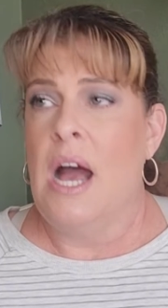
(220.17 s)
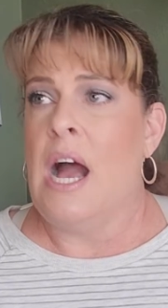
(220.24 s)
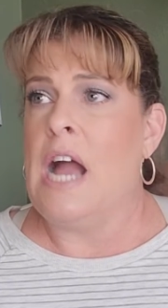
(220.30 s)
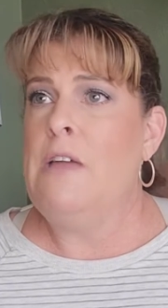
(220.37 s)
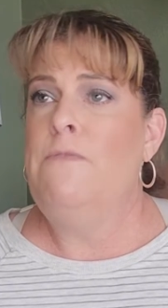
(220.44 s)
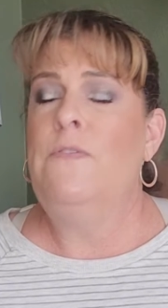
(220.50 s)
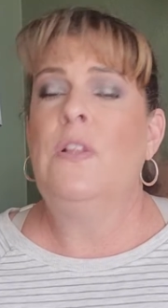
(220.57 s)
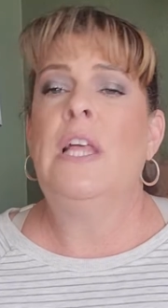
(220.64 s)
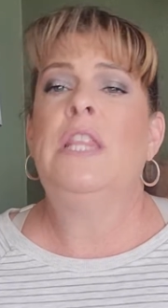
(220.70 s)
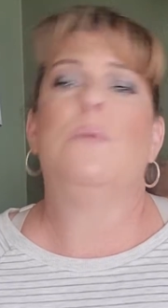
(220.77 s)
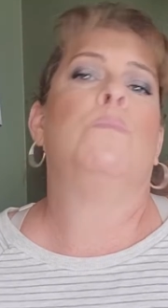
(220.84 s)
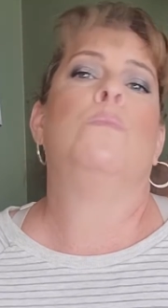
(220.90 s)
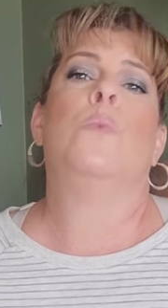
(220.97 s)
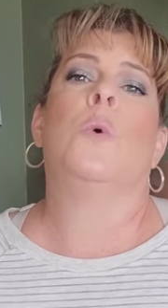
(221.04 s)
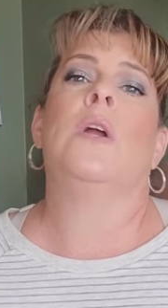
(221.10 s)
I feel like the
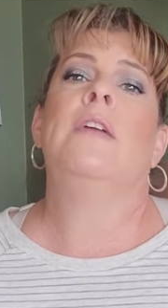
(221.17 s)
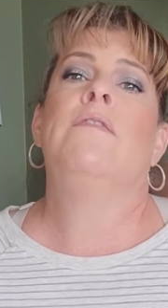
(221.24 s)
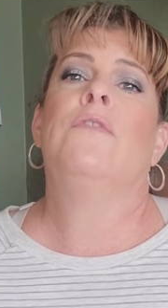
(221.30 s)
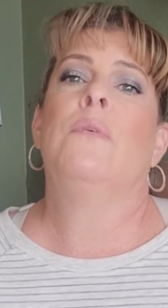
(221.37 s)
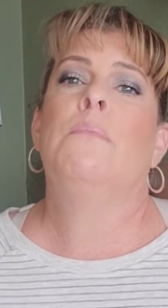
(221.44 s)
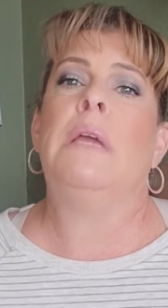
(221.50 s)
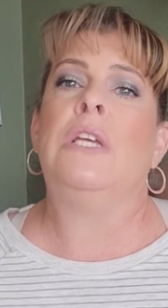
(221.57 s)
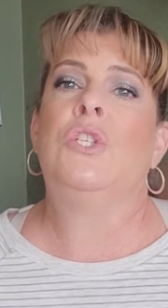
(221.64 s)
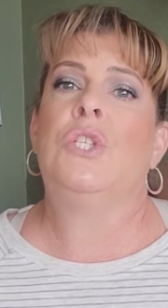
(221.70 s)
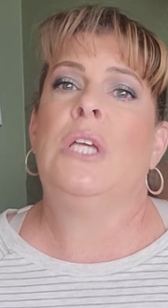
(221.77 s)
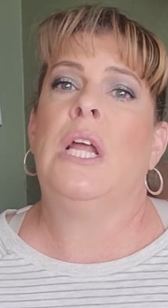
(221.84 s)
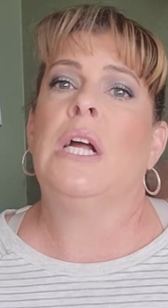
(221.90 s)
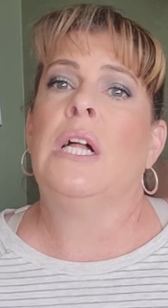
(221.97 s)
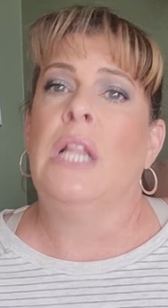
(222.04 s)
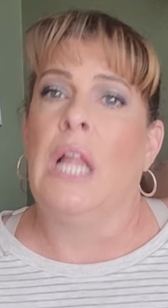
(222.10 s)
more information
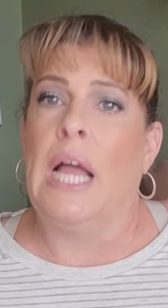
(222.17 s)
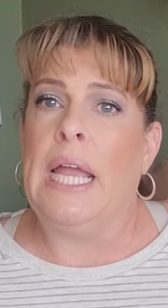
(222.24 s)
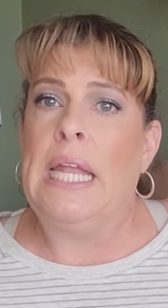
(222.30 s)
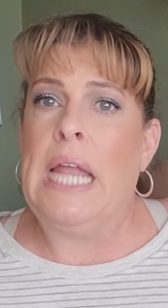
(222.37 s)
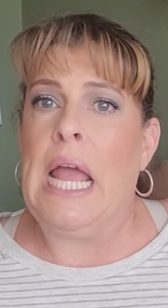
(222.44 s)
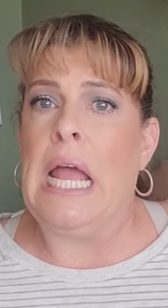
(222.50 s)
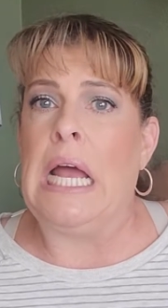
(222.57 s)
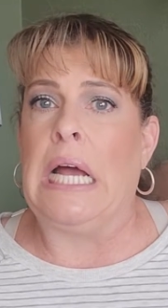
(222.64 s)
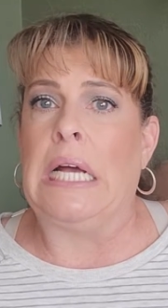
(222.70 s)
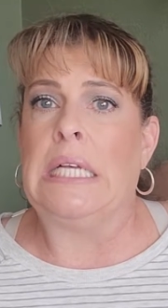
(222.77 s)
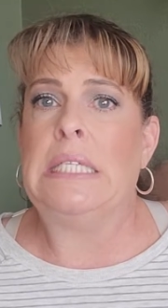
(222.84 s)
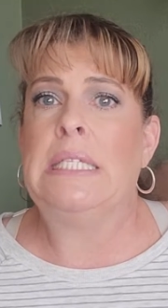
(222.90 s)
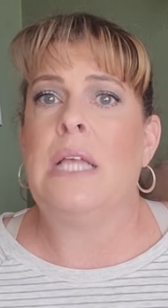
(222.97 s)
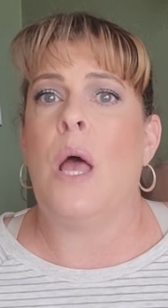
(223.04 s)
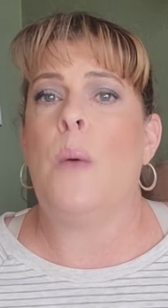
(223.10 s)
a client
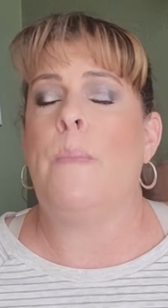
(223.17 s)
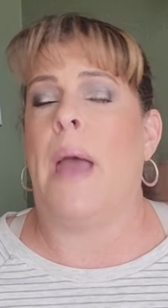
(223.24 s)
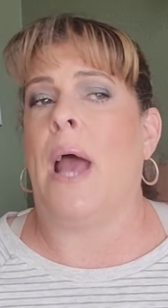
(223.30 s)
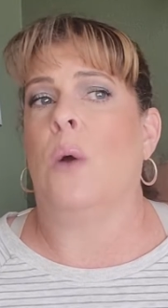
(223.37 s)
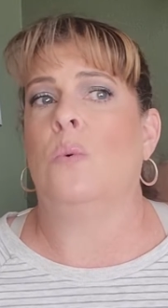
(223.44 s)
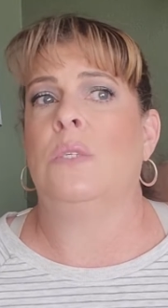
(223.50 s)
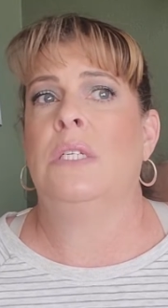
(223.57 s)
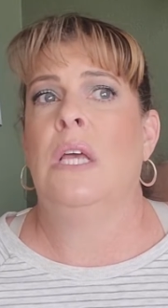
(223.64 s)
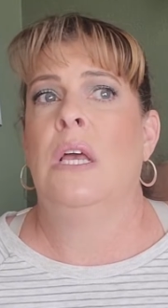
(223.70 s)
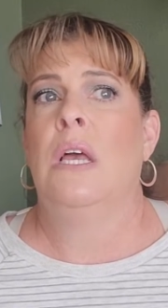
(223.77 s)
has about